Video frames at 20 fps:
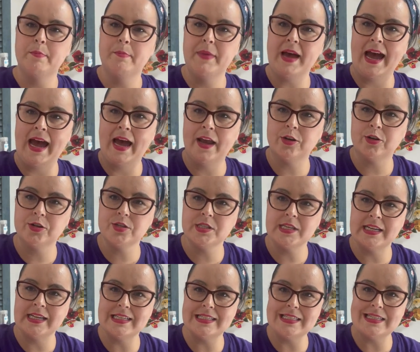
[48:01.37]
patterns
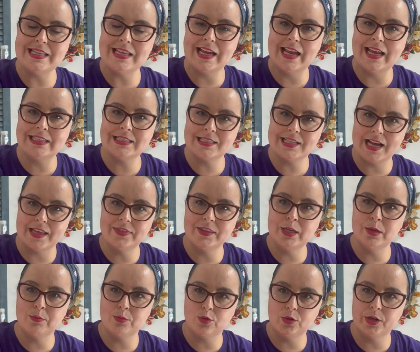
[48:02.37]
and it's it's got the
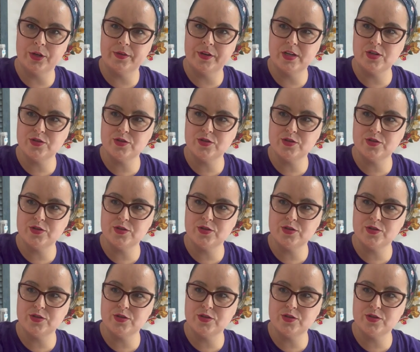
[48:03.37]
embroidery